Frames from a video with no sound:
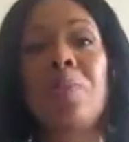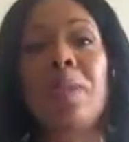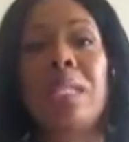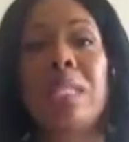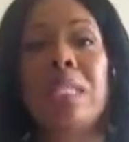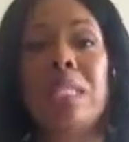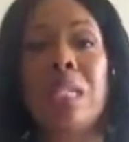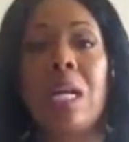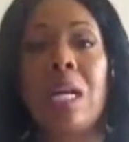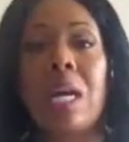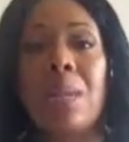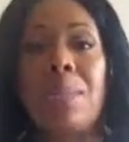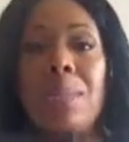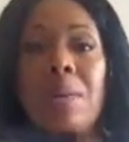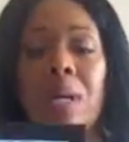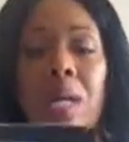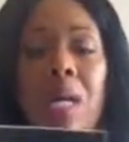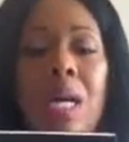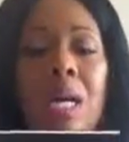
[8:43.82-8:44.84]
picked
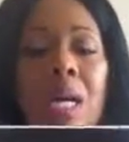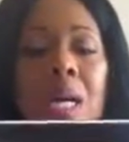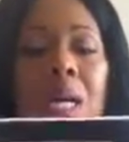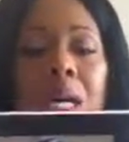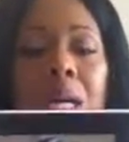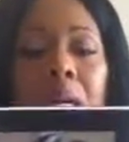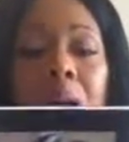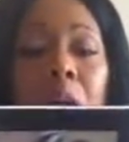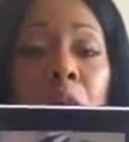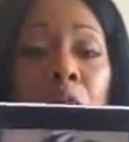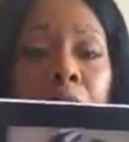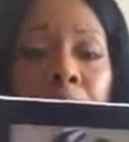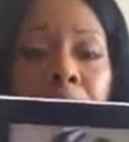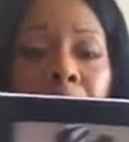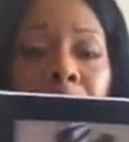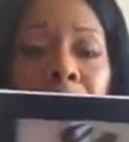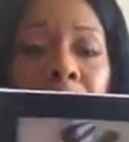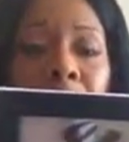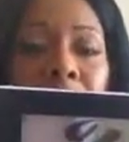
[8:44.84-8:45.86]
up
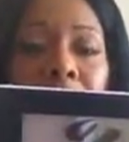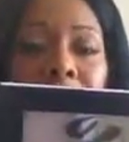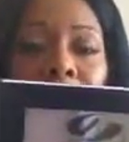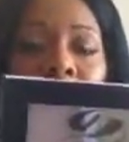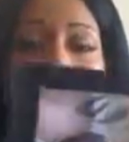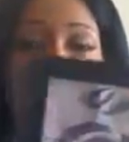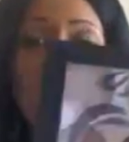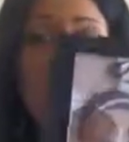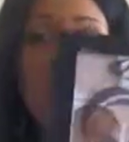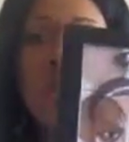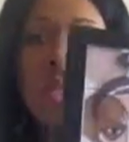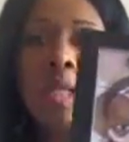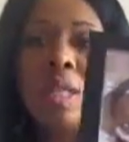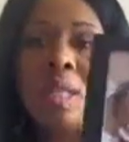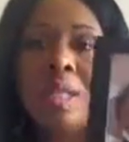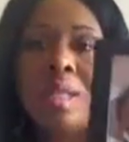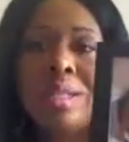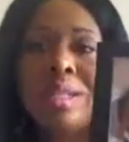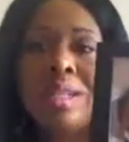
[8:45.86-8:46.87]
Ulta's their own
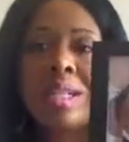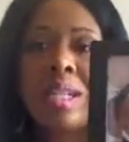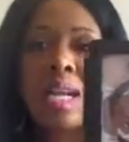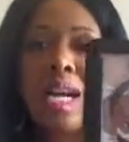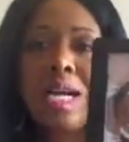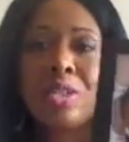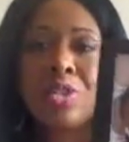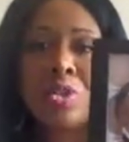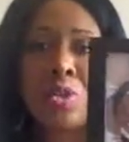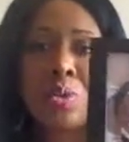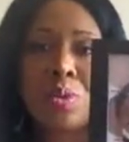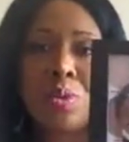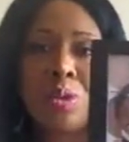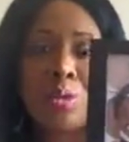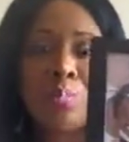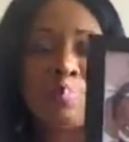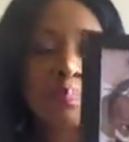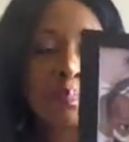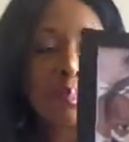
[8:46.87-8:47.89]

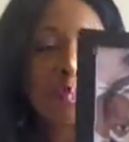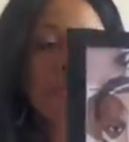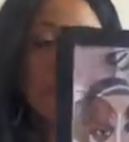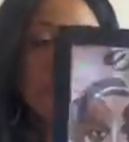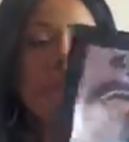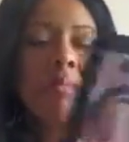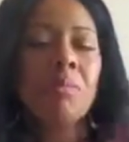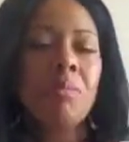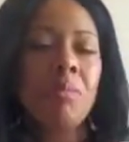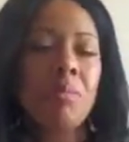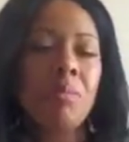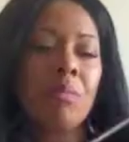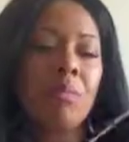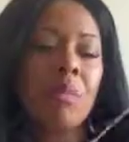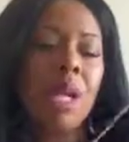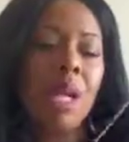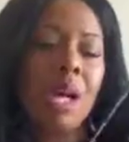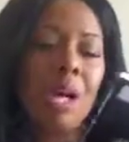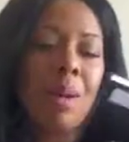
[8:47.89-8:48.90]
contour
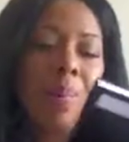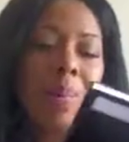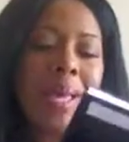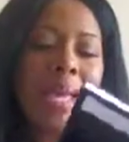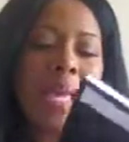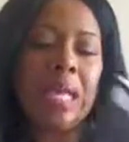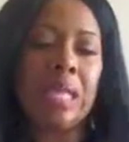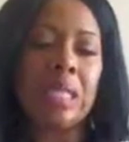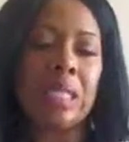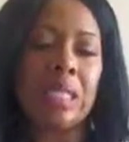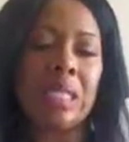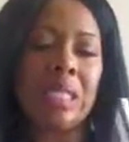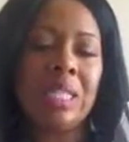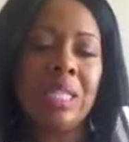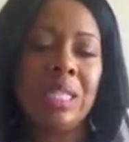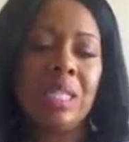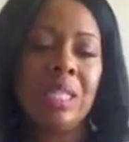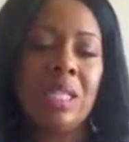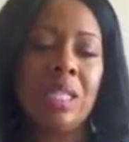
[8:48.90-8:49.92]
palette.
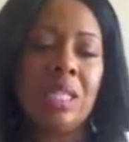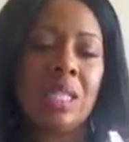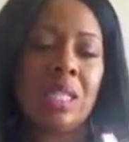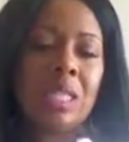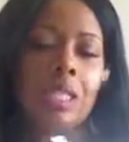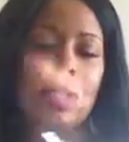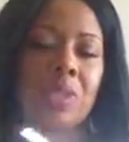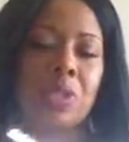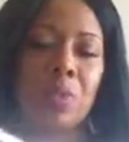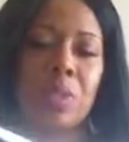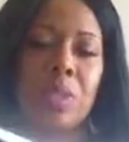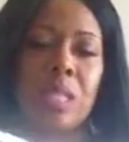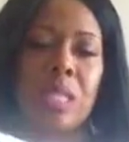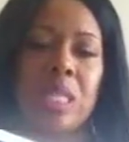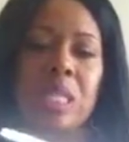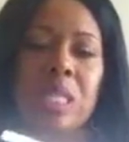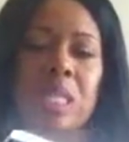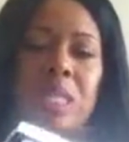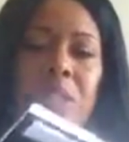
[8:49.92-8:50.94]
This one
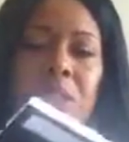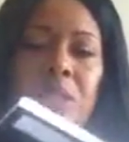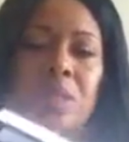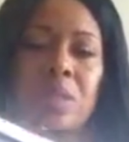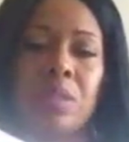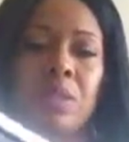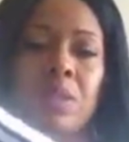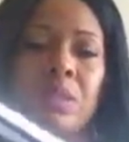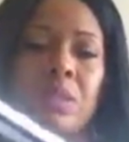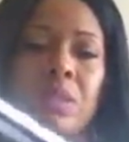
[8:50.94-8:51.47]
here,